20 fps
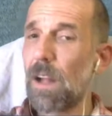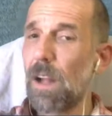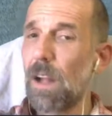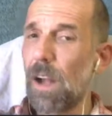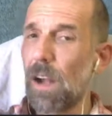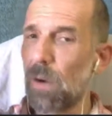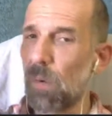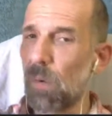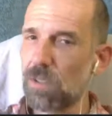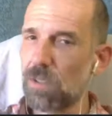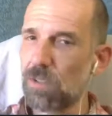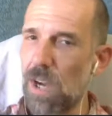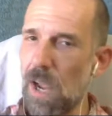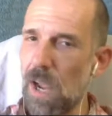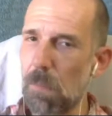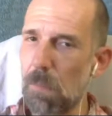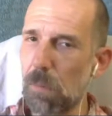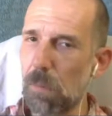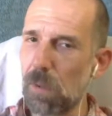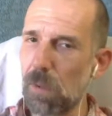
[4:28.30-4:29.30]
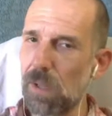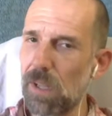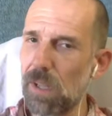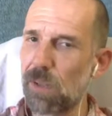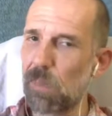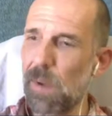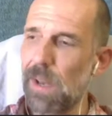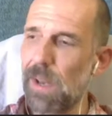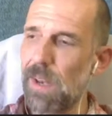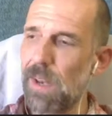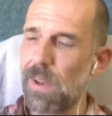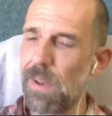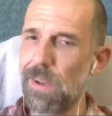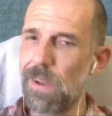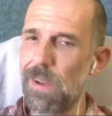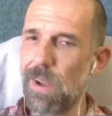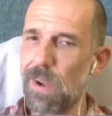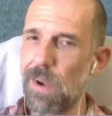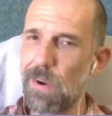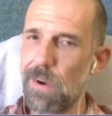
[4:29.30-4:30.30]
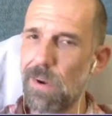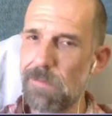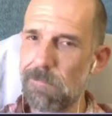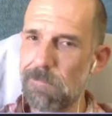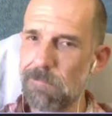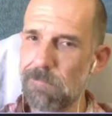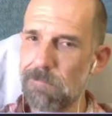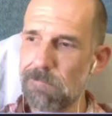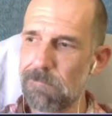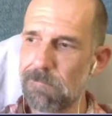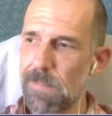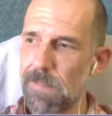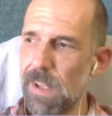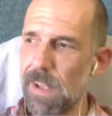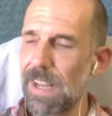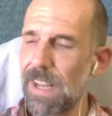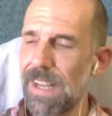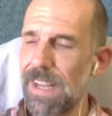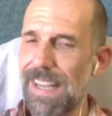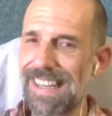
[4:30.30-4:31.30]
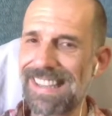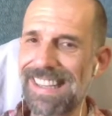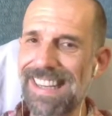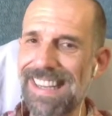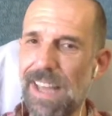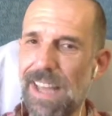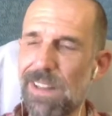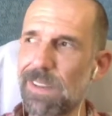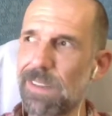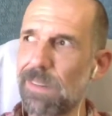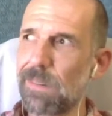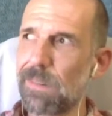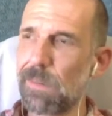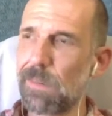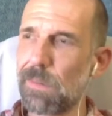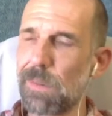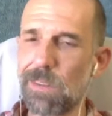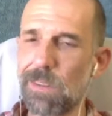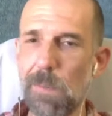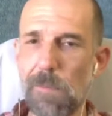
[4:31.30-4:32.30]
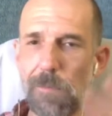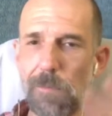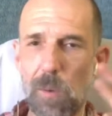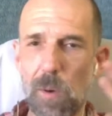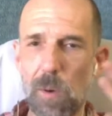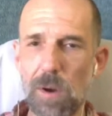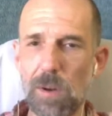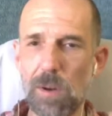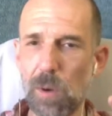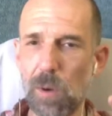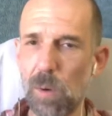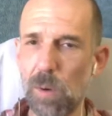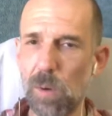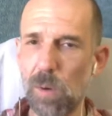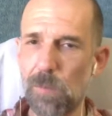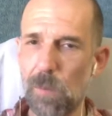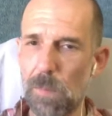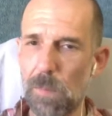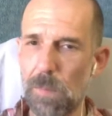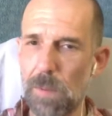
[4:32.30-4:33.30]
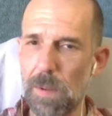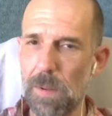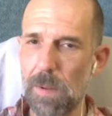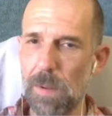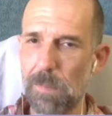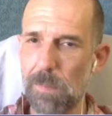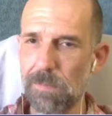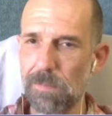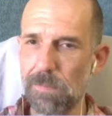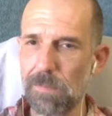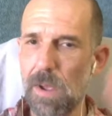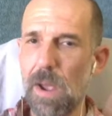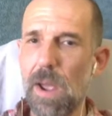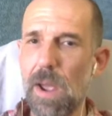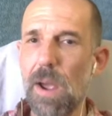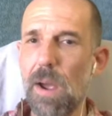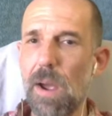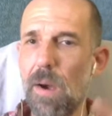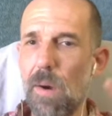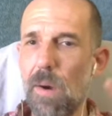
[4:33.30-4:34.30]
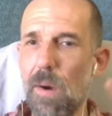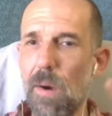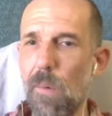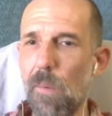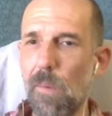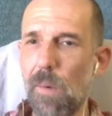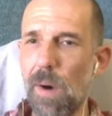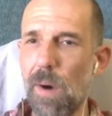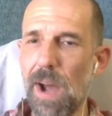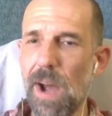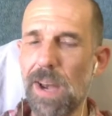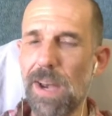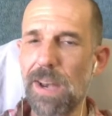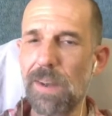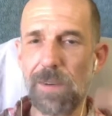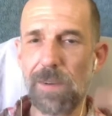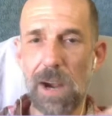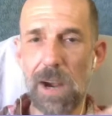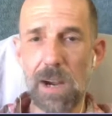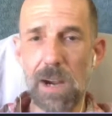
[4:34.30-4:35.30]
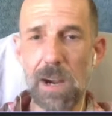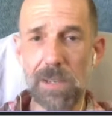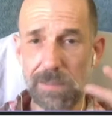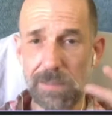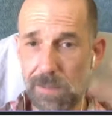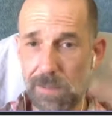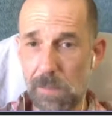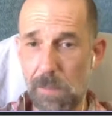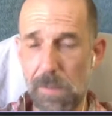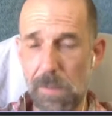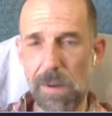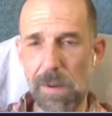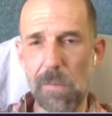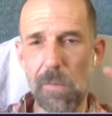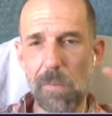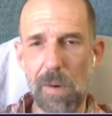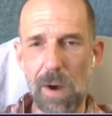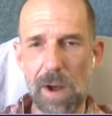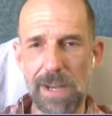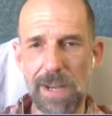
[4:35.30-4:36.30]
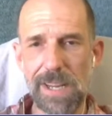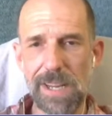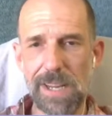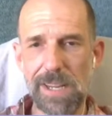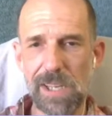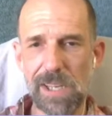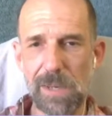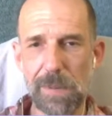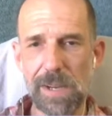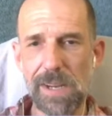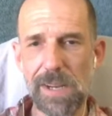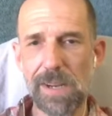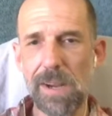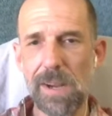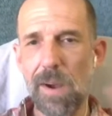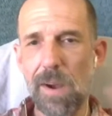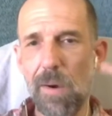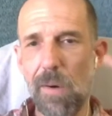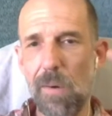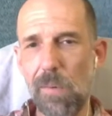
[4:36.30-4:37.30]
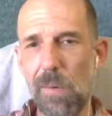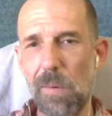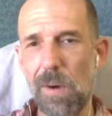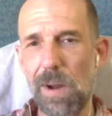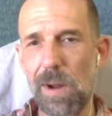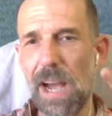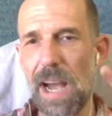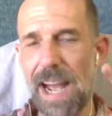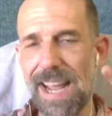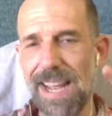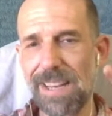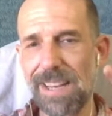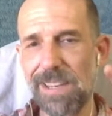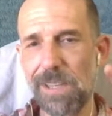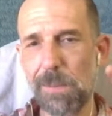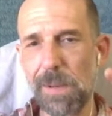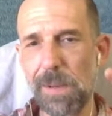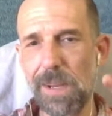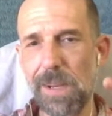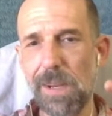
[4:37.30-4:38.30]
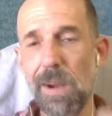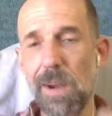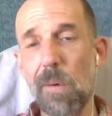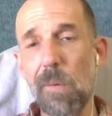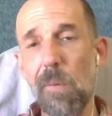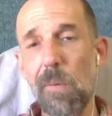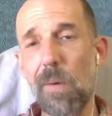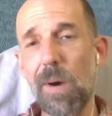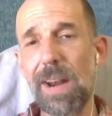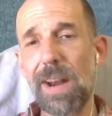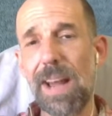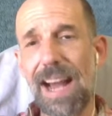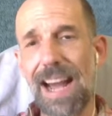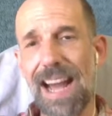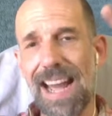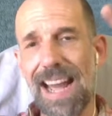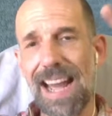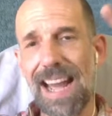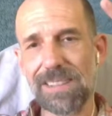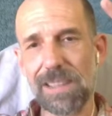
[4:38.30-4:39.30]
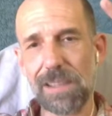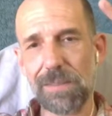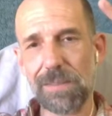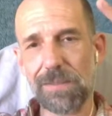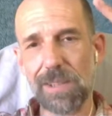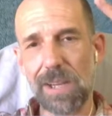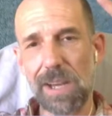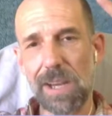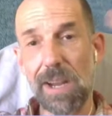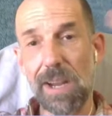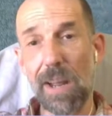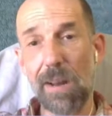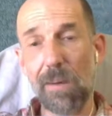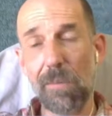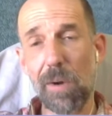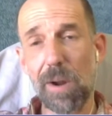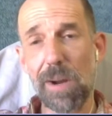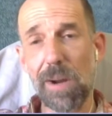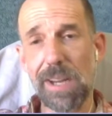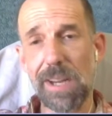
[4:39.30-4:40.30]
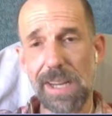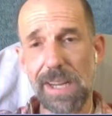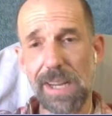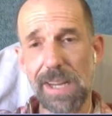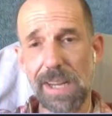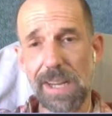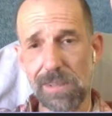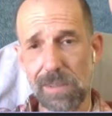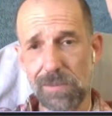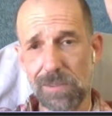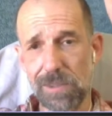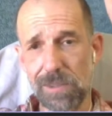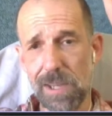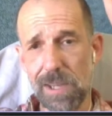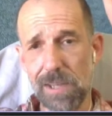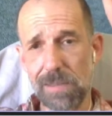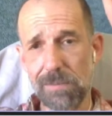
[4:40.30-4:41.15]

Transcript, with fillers: Quadruple is when you get together with a group of a total of four people. One, for us, it would be one ENTP, one INTP, one ISFJ, and one ESFJ.